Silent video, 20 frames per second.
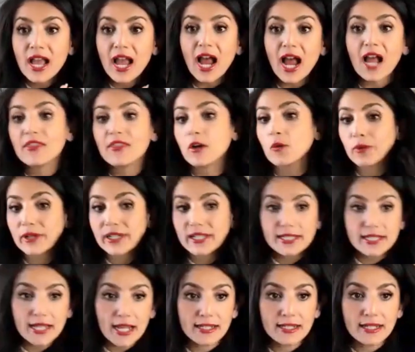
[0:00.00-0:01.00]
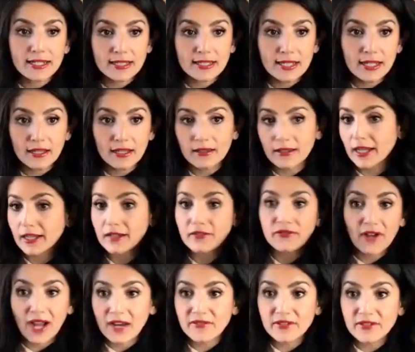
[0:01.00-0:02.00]
And then we send it to like
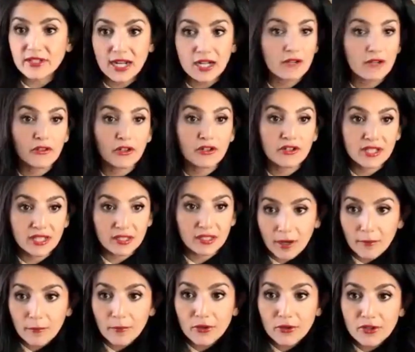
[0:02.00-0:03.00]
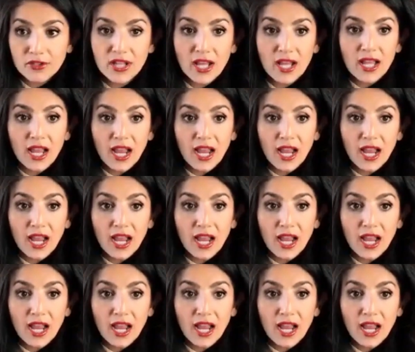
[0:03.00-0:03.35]
5 to 10 of their team members.